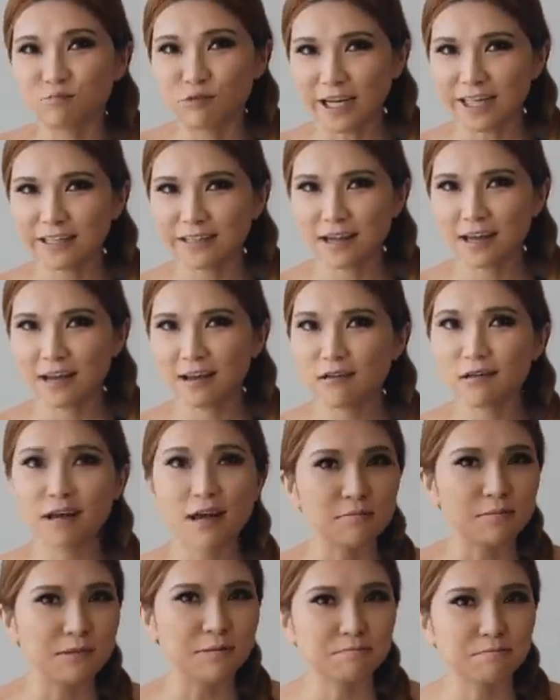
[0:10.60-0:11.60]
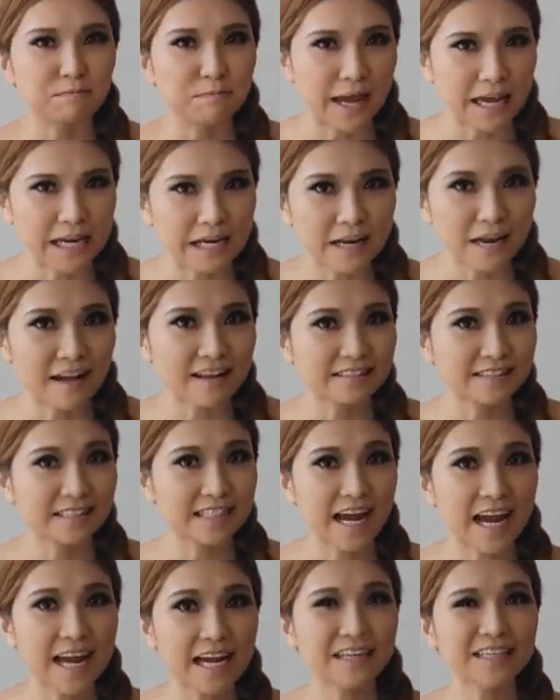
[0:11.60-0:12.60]
Right now, I'm in Bangkok,
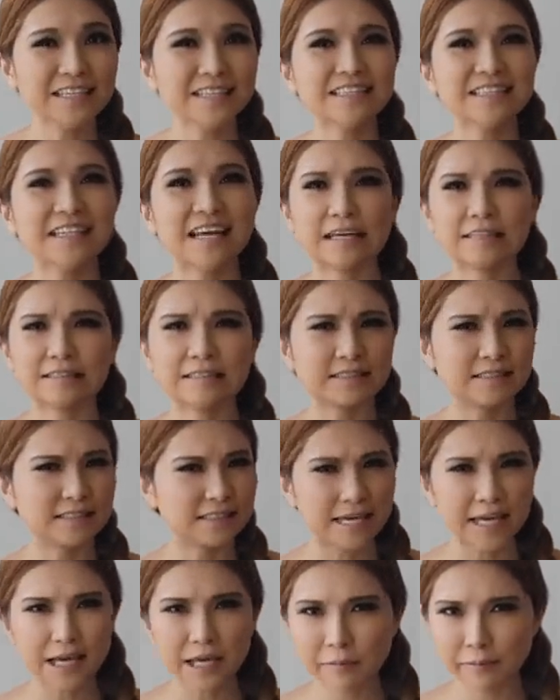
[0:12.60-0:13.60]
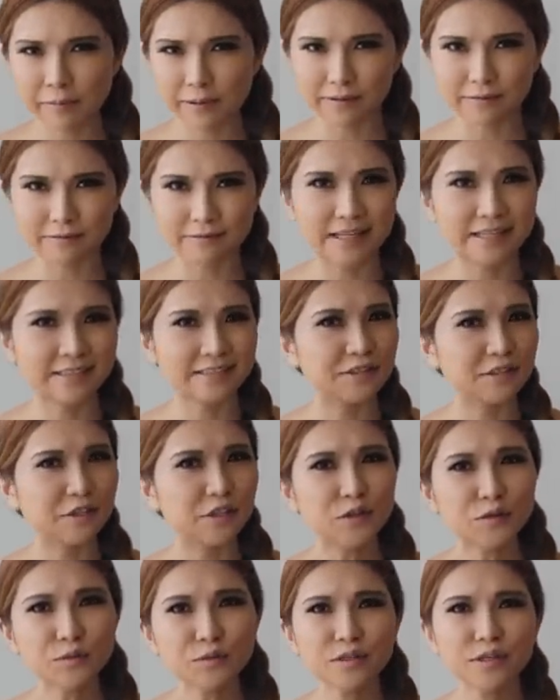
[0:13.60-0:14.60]
Thailand, escaping the
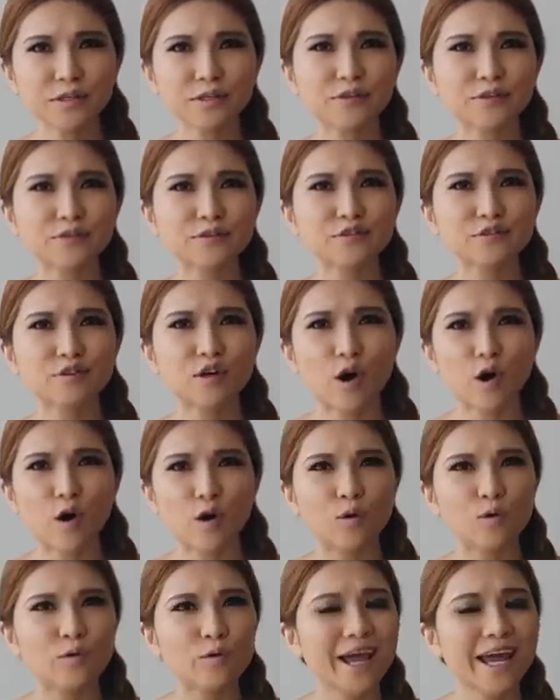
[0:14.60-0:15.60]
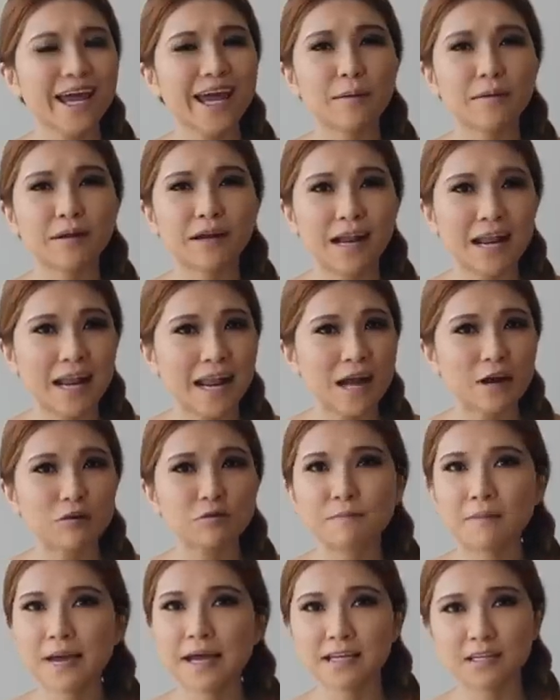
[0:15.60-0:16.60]
New Year's cold and
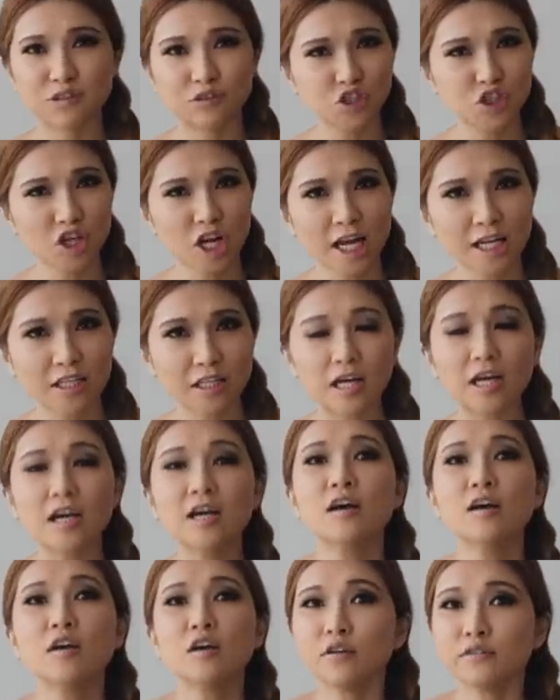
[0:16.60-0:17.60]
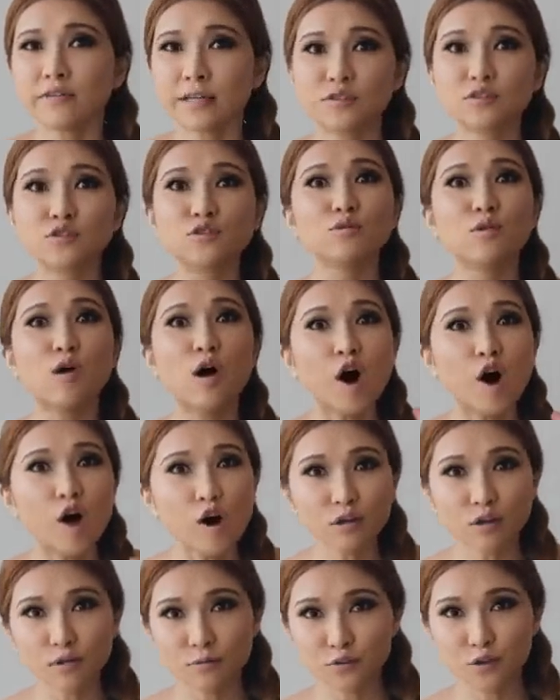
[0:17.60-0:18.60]
cloud back in China. Thanks to
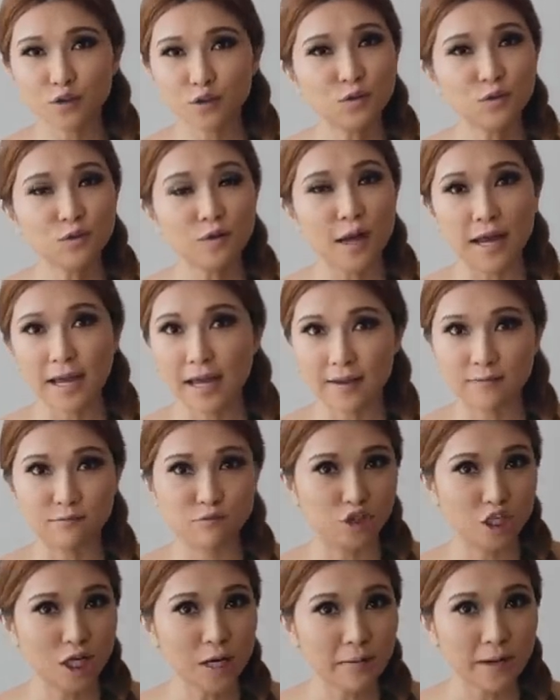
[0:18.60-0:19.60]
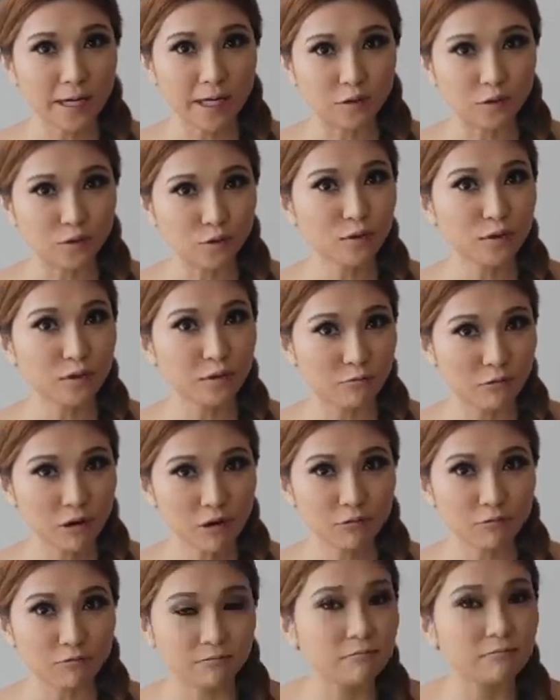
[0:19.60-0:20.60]
all of you, I have a job I can do on the
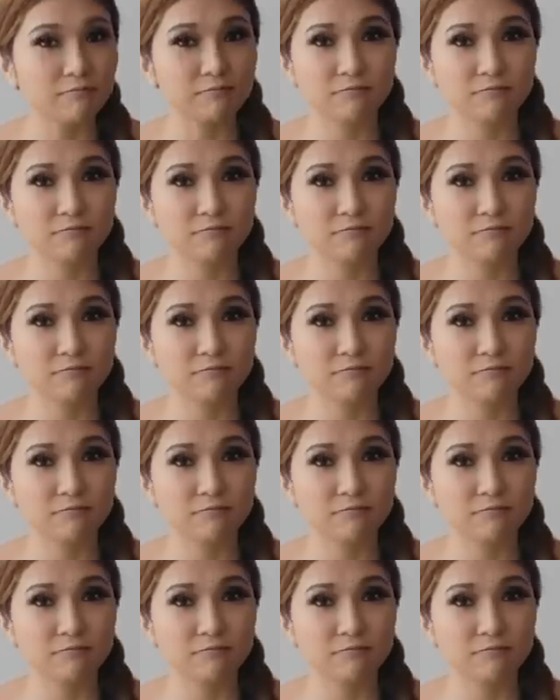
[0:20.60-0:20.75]
road,